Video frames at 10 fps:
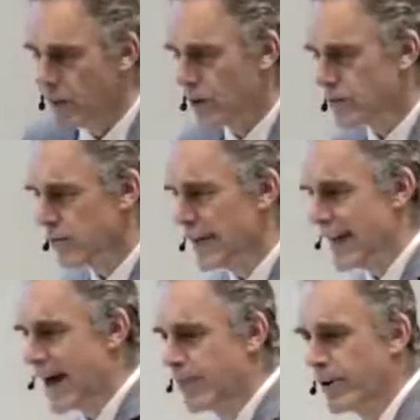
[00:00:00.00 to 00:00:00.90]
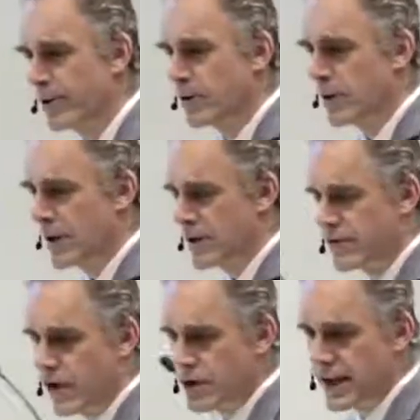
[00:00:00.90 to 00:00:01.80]
What's really happened, as
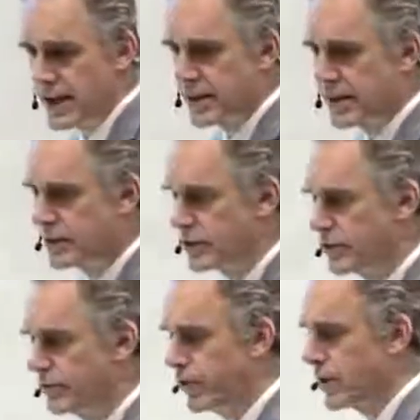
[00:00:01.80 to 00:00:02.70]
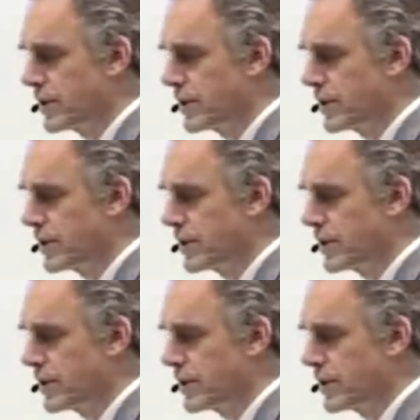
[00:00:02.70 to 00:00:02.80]
far as I can tell so far,